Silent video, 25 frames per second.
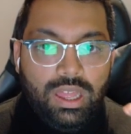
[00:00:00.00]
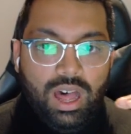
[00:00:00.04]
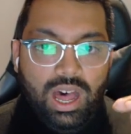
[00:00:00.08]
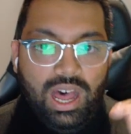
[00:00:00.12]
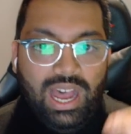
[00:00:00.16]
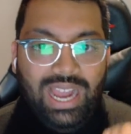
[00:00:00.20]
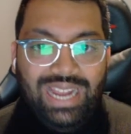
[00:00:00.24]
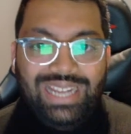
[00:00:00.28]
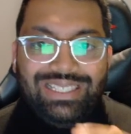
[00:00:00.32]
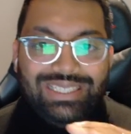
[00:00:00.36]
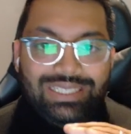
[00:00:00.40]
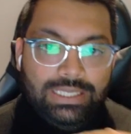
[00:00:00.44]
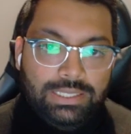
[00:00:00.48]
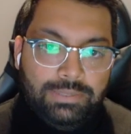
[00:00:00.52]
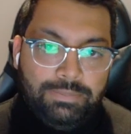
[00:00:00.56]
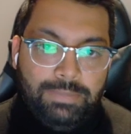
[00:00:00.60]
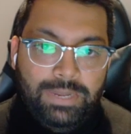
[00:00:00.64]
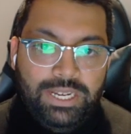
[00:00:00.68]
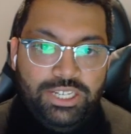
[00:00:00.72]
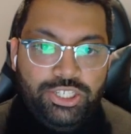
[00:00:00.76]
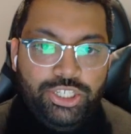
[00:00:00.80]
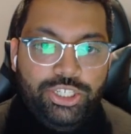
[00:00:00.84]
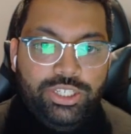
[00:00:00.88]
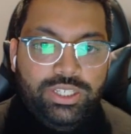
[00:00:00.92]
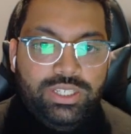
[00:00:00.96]
Height is
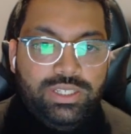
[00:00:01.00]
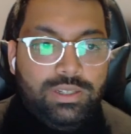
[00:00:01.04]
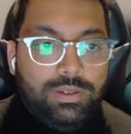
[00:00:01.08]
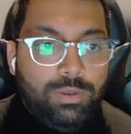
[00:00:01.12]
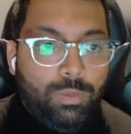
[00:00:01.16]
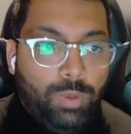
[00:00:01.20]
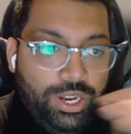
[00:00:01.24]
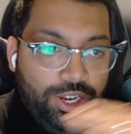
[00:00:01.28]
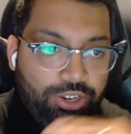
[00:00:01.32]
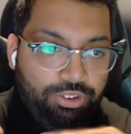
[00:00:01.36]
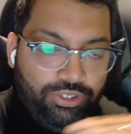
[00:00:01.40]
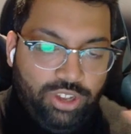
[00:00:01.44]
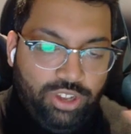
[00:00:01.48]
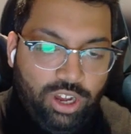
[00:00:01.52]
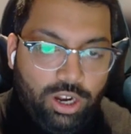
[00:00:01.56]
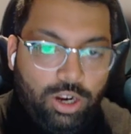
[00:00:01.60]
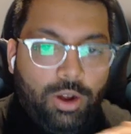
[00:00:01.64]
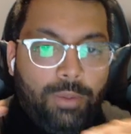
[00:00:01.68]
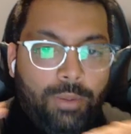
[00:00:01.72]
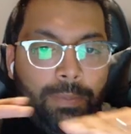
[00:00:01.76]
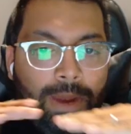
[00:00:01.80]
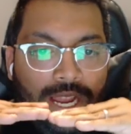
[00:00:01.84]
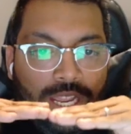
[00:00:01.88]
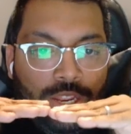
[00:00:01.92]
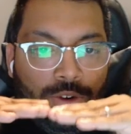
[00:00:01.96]
measured when you start
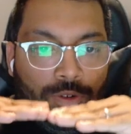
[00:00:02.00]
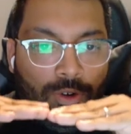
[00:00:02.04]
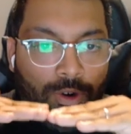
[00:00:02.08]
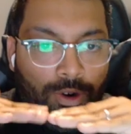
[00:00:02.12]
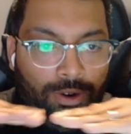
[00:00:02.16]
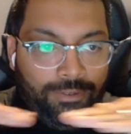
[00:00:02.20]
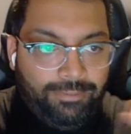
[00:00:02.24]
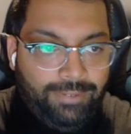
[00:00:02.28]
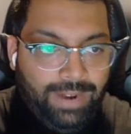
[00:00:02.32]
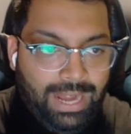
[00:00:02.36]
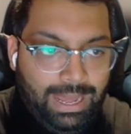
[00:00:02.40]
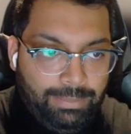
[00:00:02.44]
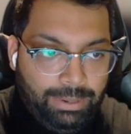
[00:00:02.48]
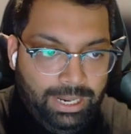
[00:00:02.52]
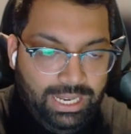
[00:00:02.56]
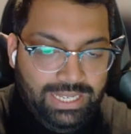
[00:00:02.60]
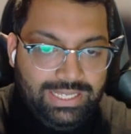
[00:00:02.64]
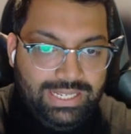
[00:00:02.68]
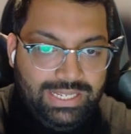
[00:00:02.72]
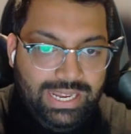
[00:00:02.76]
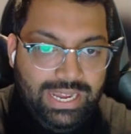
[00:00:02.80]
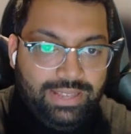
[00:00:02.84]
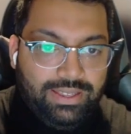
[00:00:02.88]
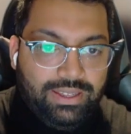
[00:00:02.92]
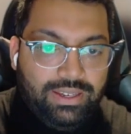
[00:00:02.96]
combat. You're on a flat plane
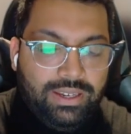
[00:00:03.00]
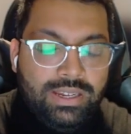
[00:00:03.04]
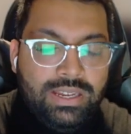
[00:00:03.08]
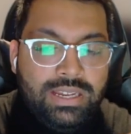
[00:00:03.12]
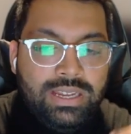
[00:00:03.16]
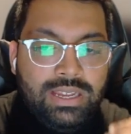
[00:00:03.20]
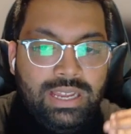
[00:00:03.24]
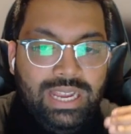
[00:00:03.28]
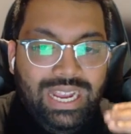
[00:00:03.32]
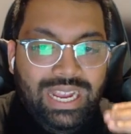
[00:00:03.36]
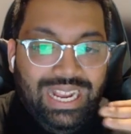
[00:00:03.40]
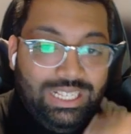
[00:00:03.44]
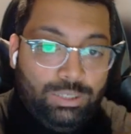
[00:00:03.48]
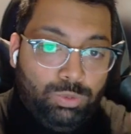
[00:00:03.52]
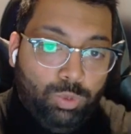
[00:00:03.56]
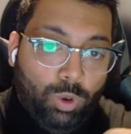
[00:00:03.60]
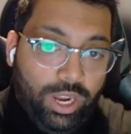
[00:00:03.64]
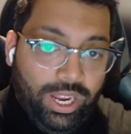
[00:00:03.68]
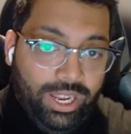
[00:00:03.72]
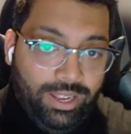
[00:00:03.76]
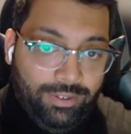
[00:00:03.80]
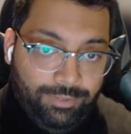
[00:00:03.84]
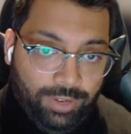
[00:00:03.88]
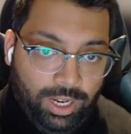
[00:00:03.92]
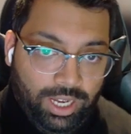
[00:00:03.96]
together. It's
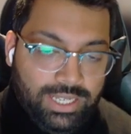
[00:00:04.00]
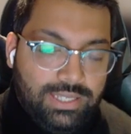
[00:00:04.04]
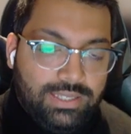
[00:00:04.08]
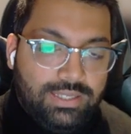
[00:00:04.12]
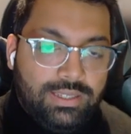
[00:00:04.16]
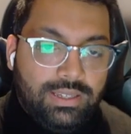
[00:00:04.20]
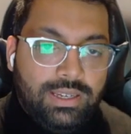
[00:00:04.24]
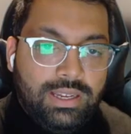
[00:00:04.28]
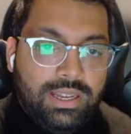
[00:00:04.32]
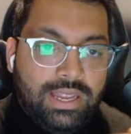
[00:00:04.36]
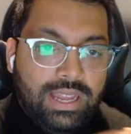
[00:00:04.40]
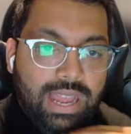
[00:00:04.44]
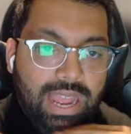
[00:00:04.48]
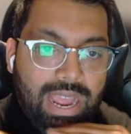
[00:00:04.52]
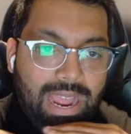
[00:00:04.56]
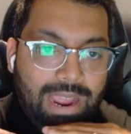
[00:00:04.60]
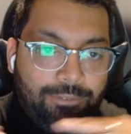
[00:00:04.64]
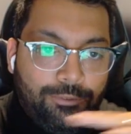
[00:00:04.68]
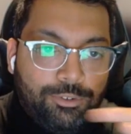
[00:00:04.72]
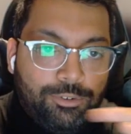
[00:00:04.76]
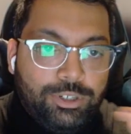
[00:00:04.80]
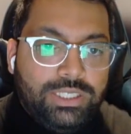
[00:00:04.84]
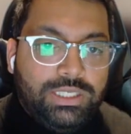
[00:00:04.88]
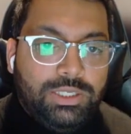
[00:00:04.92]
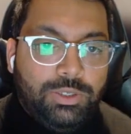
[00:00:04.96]
what I advise.
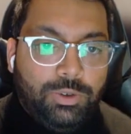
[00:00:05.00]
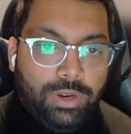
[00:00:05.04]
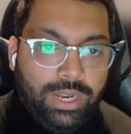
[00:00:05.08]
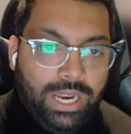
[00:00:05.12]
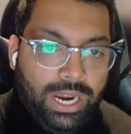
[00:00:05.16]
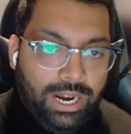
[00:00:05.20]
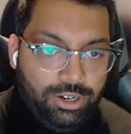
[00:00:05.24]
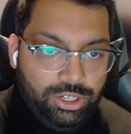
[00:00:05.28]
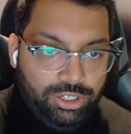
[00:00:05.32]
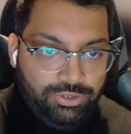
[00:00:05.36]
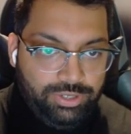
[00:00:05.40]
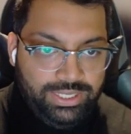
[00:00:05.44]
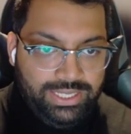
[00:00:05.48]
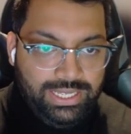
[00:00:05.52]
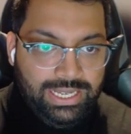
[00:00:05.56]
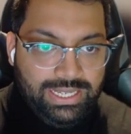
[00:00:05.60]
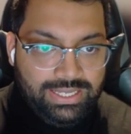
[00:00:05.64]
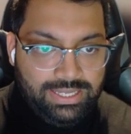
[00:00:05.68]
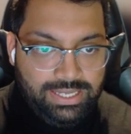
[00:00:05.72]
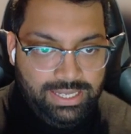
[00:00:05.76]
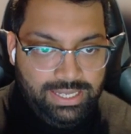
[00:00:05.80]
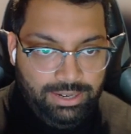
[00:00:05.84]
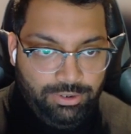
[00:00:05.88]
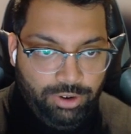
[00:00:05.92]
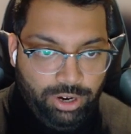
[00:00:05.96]
Every single character is
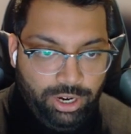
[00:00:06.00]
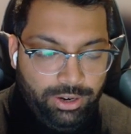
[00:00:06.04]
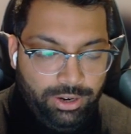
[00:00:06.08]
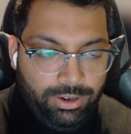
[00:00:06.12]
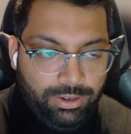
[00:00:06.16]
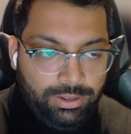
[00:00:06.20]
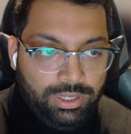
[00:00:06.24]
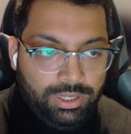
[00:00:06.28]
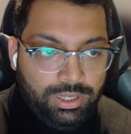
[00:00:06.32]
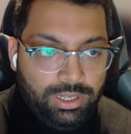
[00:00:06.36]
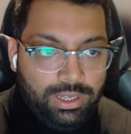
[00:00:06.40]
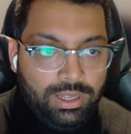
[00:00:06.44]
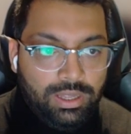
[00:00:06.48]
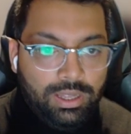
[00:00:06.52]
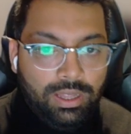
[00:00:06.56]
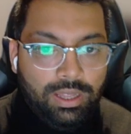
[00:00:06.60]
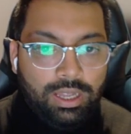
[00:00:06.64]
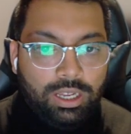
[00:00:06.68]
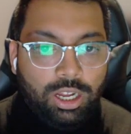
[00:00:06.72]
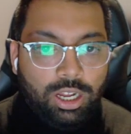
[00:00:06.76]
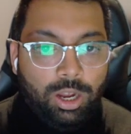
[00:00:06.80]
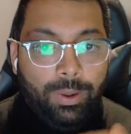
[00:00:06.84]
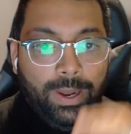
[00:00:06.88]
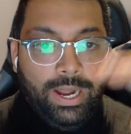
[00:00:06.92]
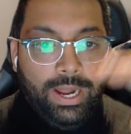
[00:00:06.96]
at 0.
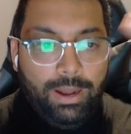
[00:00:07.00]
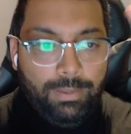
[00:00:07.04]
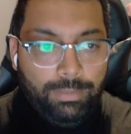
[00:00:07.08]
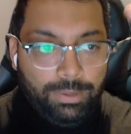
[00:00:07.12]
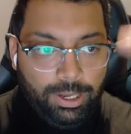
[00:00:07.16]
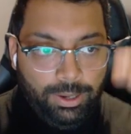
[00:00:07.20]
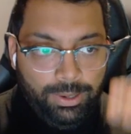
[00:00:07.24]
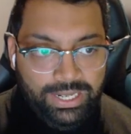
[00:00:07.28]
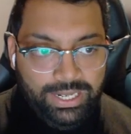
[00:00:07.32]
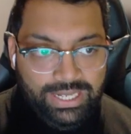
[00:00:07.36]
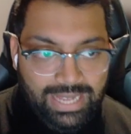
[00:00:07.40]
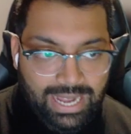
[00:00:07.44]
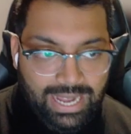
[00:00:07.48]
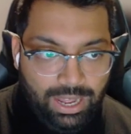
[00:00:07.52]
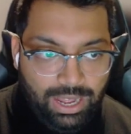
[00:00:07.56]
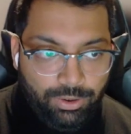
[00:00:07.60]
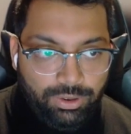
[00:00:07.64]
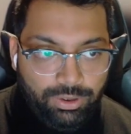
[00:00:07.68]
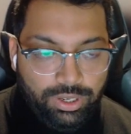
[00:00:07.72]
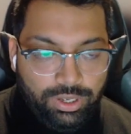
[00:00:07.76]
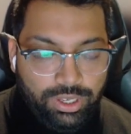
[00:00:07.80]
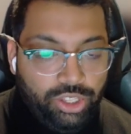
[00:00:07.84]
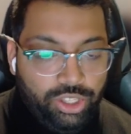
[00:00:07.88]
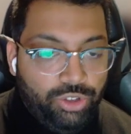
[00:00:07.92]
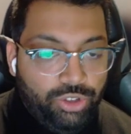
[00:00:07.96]
Going up, going down,
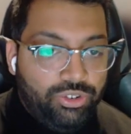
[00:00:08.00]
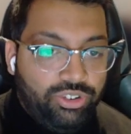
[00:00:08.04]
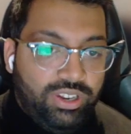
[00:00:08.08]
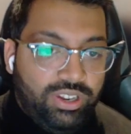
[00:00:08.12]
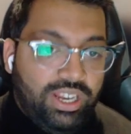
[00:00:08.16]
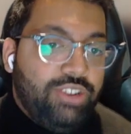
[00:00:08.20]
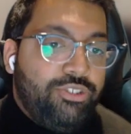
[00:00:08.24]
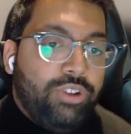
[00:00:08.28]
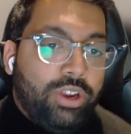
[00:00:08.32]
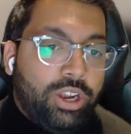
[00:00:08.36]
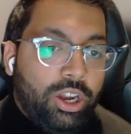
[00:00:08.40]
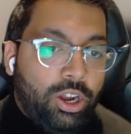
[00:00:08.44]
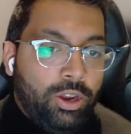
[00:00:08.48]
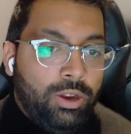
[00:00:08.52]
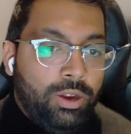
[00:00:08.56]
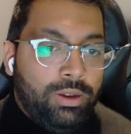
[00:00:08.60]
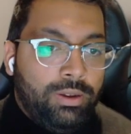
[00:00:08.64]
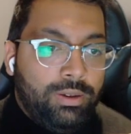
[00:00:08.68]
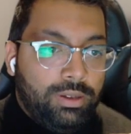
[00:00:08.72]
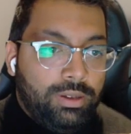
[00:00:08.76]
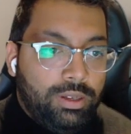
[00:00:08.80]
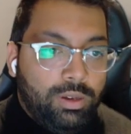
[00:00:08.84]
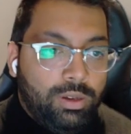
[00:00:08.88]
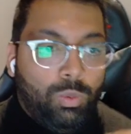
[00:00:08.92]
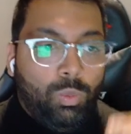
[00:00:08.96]
you just literally go
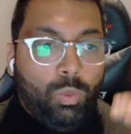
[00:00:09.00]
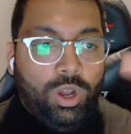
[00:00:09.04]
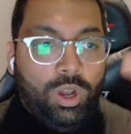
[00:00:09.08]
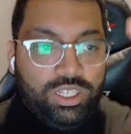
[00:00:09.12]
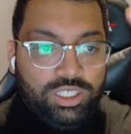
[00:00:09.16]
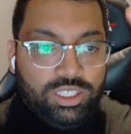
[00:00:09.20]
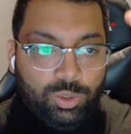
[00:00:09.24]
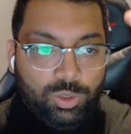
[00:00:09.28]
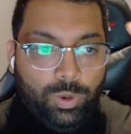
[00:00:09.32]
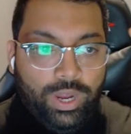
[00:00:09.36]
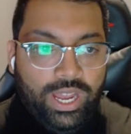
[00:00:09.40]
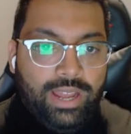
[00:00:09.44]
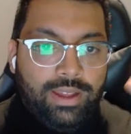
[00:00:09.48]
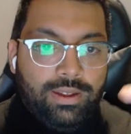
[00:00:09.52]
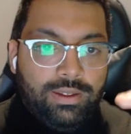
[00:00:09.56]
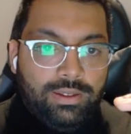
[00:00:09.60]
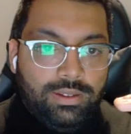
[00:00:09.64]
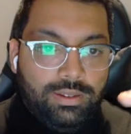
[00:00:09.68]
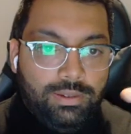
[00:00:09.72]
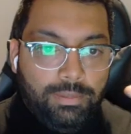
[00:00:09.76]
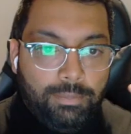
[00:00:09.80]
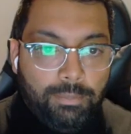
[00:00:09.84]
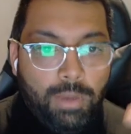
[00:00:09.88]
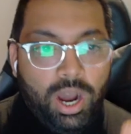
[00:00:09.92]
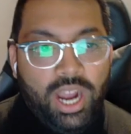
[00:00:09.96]
1 square
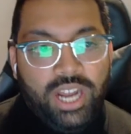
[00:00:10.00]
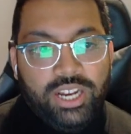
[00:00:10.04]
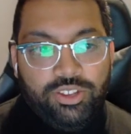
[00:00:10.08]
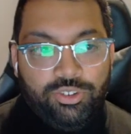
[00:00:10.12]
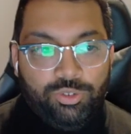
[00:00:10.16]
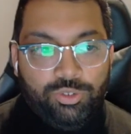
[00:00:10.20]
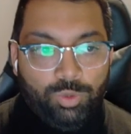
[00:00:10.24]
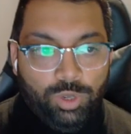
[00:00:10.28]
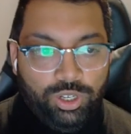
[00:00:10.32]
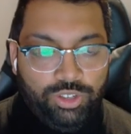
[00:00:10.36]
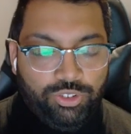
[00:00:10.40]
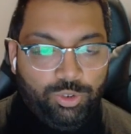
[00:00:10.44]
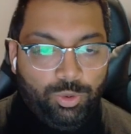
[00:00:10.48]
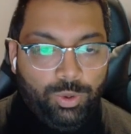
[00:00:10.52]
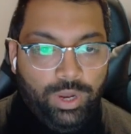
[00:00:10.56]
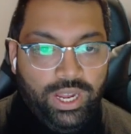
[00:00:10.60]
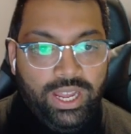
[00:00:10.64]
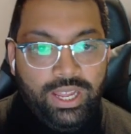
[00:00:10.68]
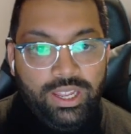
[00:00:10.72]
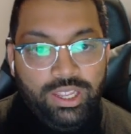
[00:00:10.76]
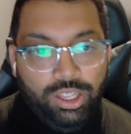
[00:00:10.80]
minus 1 square.